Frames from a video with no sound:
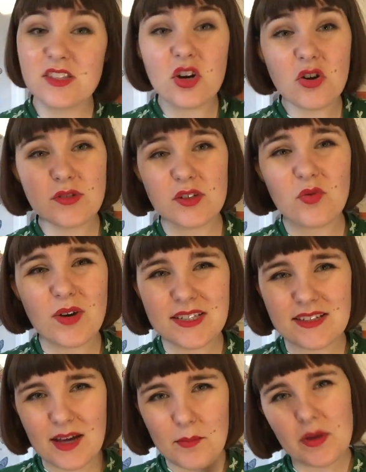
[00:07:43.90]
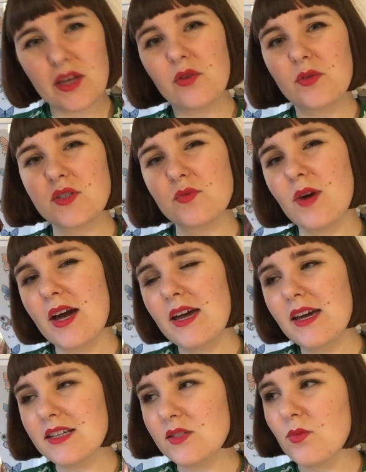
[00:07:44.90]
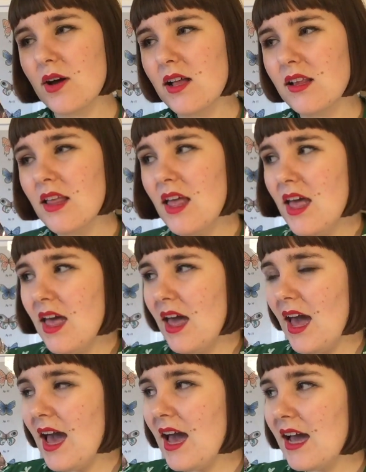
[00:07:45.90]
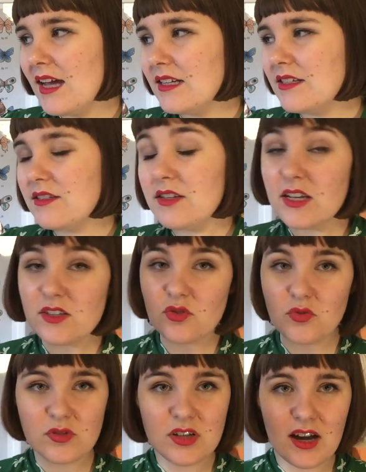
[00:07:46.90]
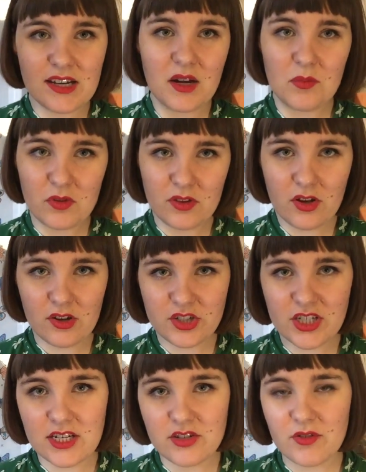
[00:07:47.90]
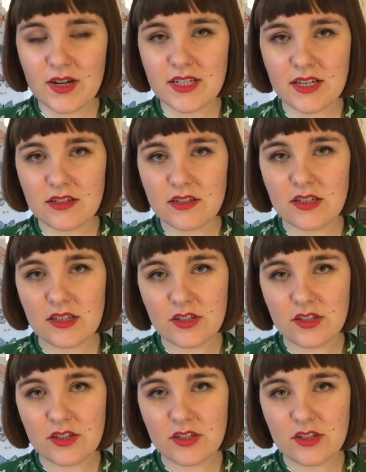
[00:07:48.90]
It's told in quite an ambiguous way as well, and it's all tied up with her gender identity